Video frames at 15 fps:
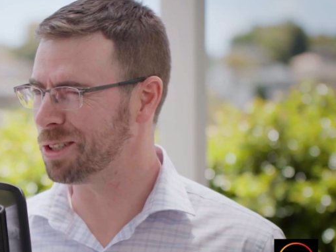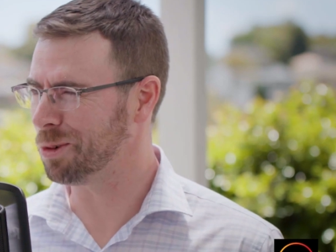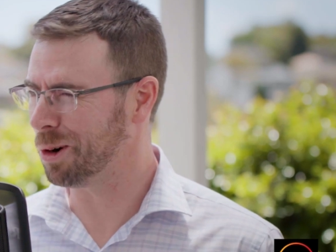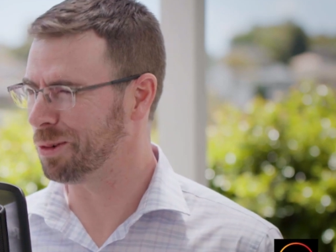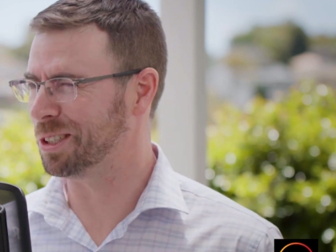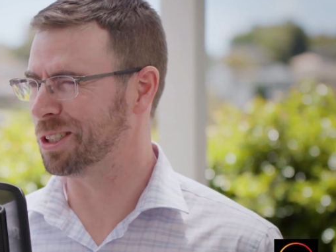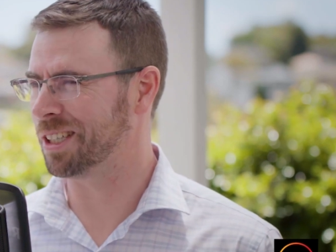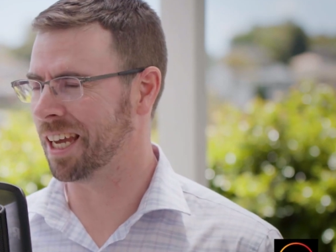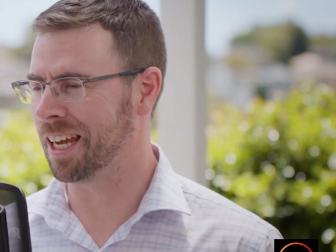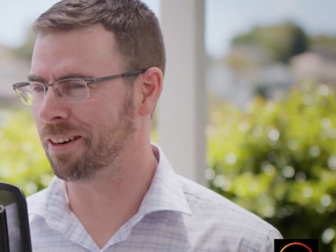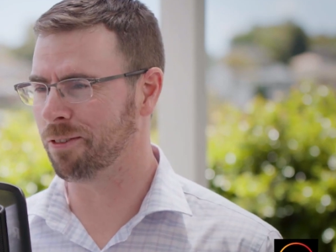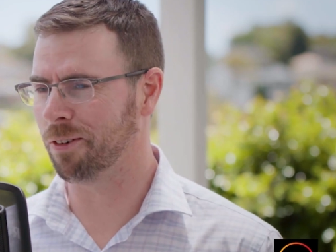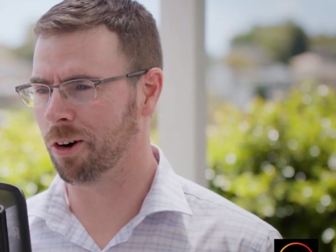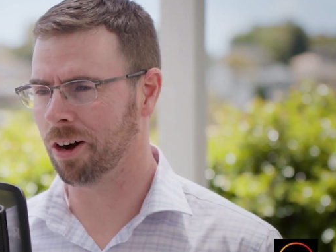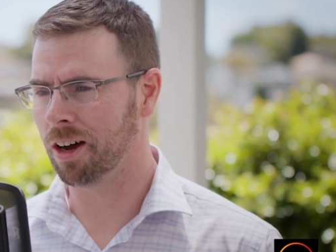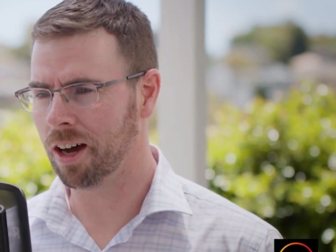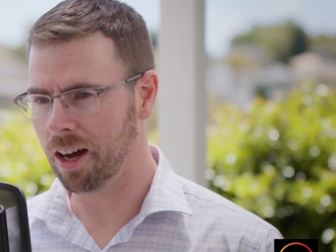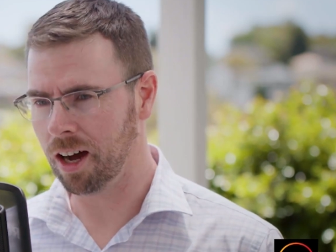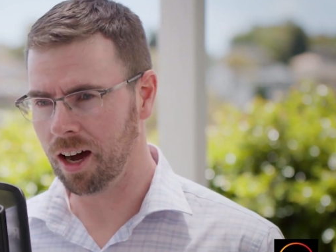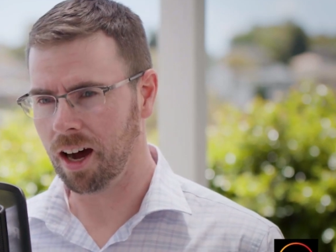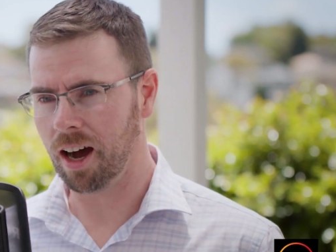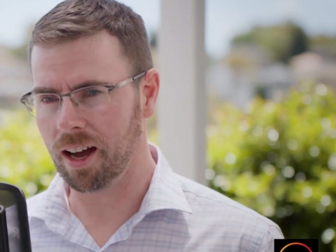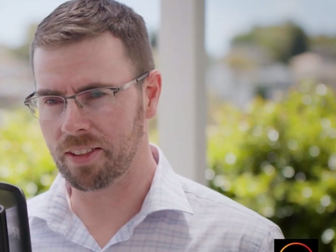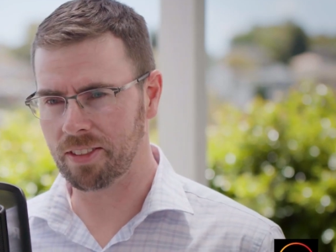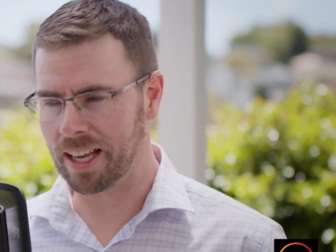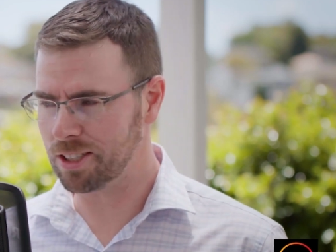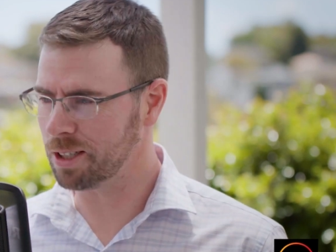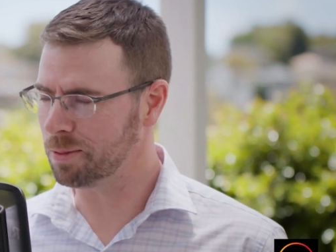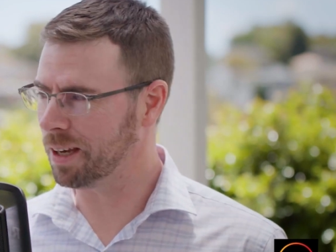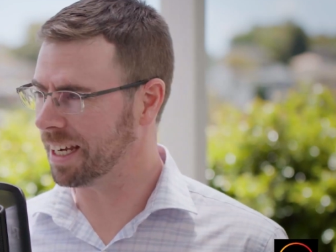what we stand for.
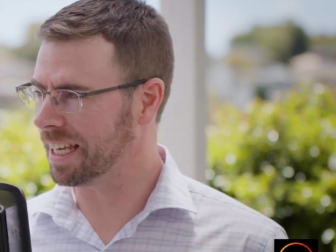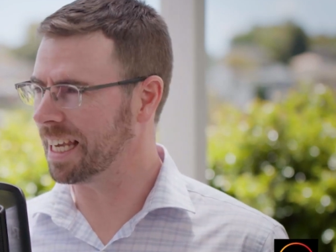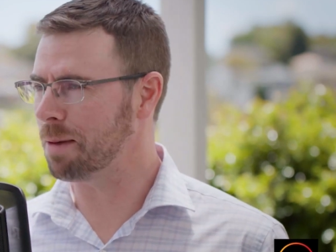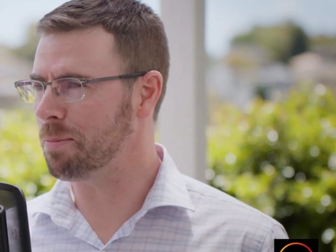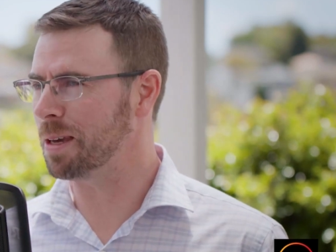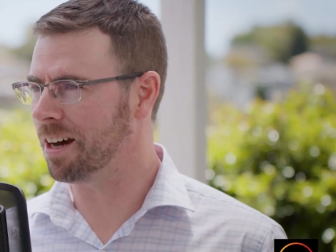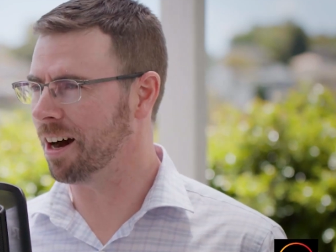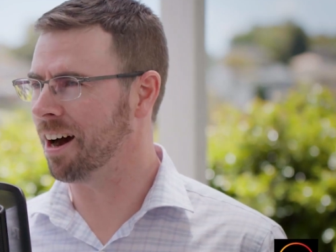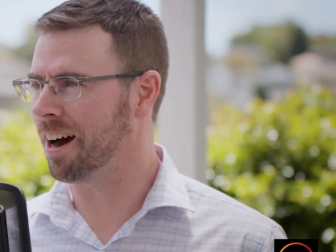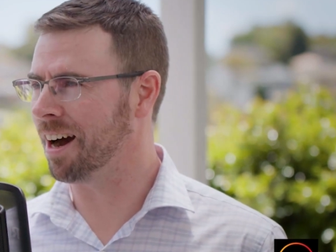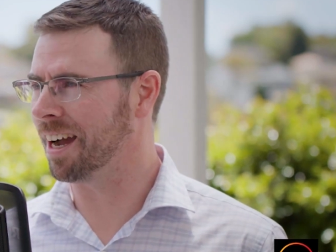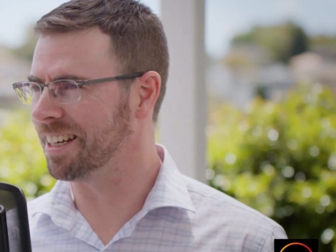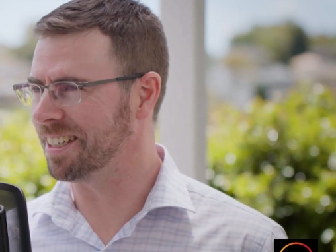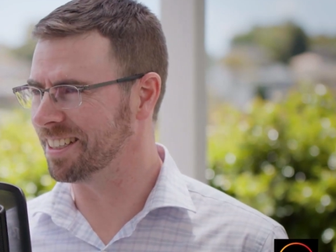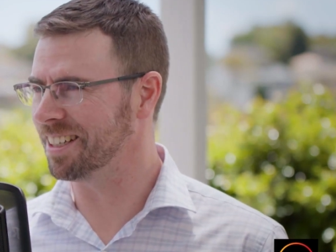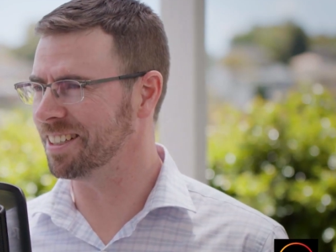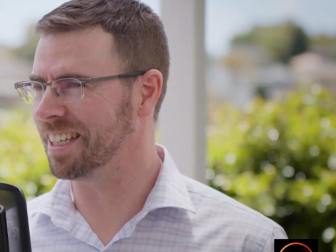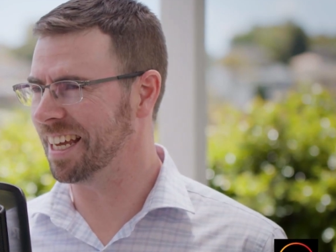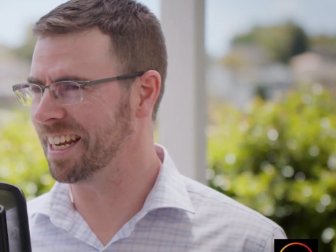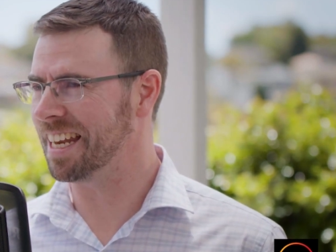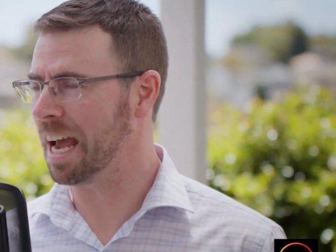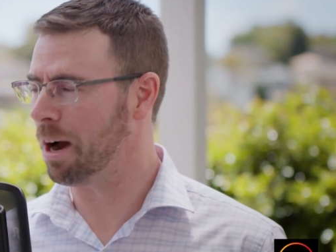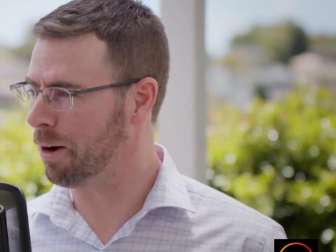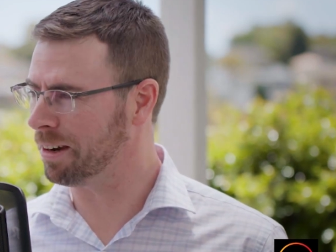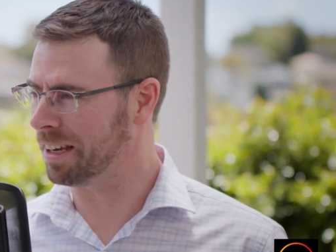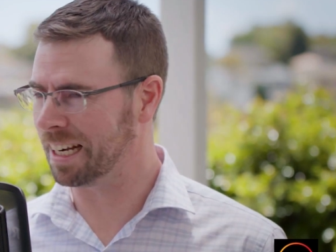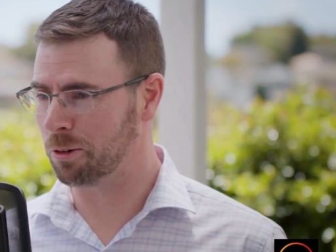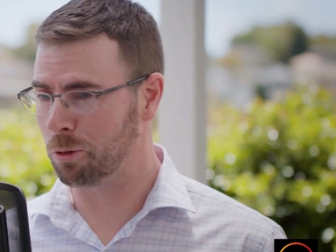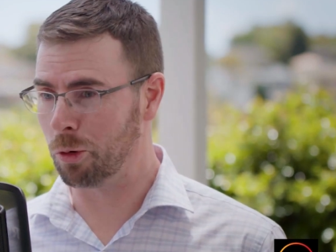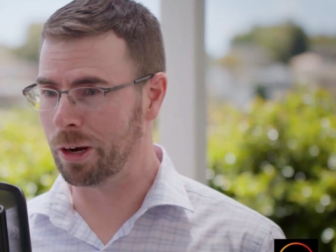That's something I can get behind. Yeah, now I'm
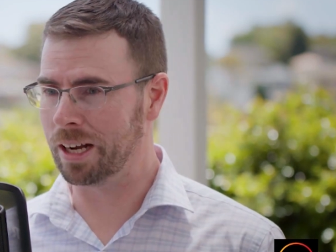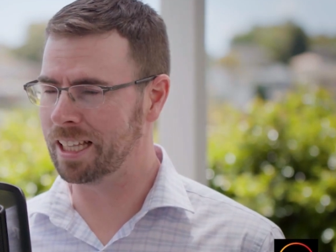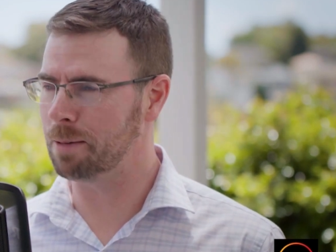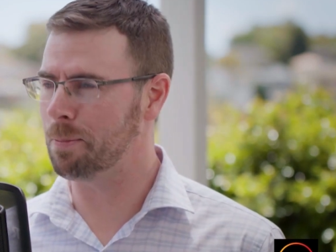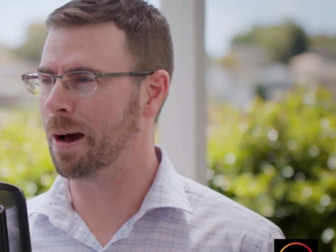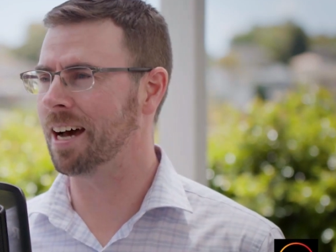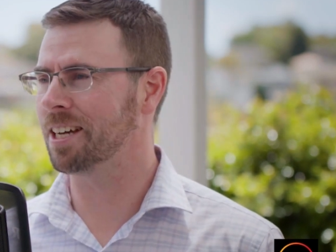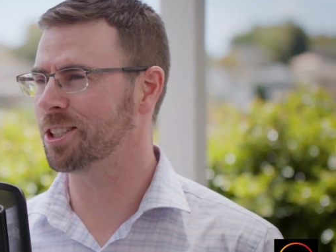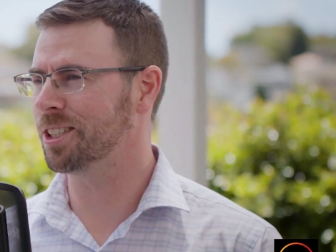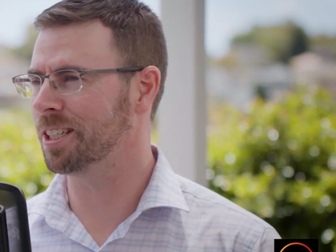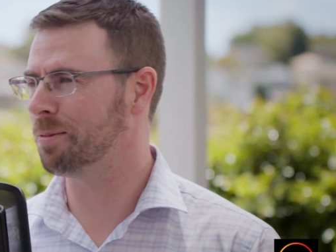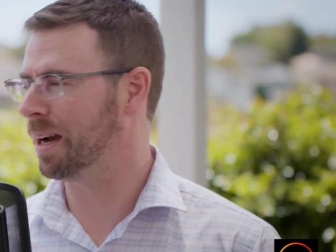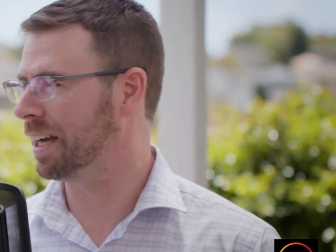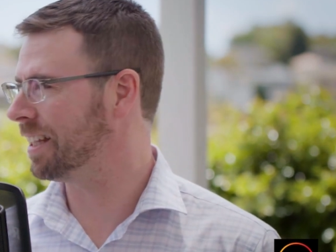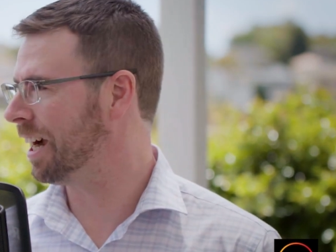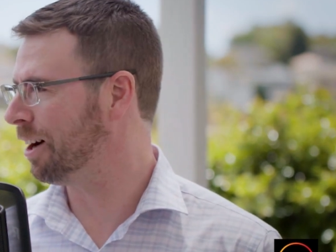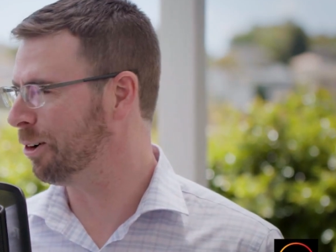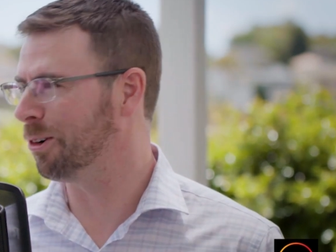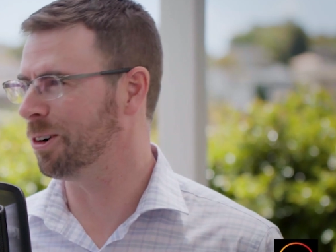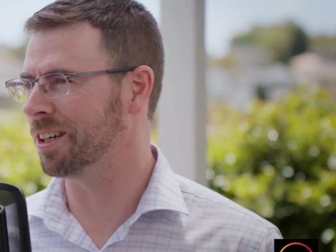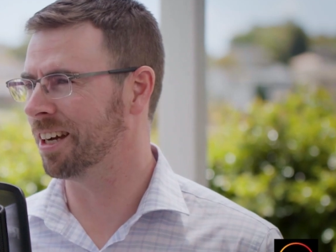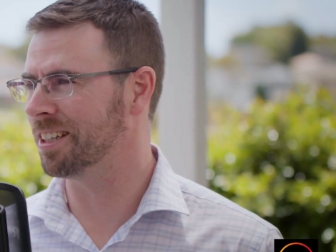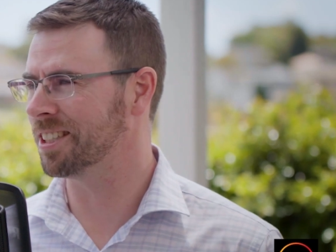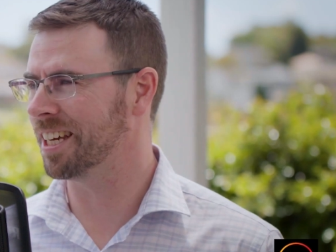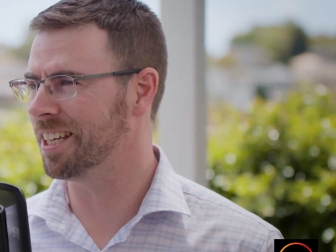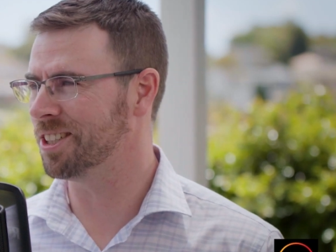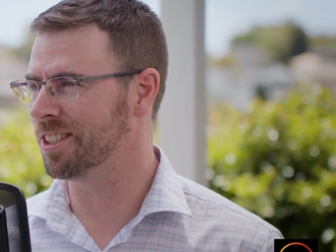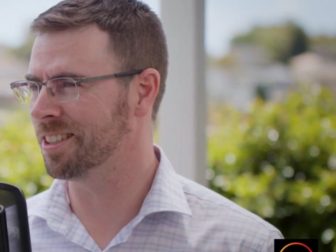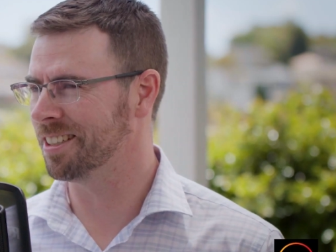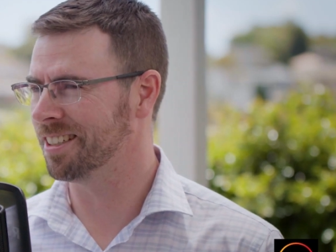getting really passionate about our
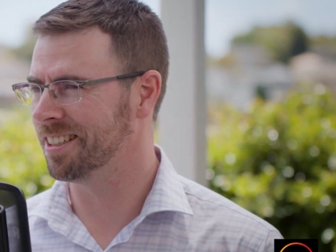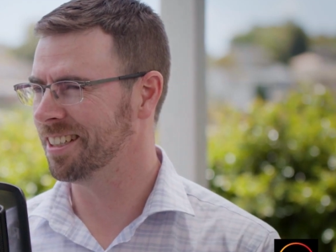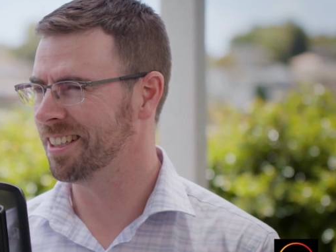organization.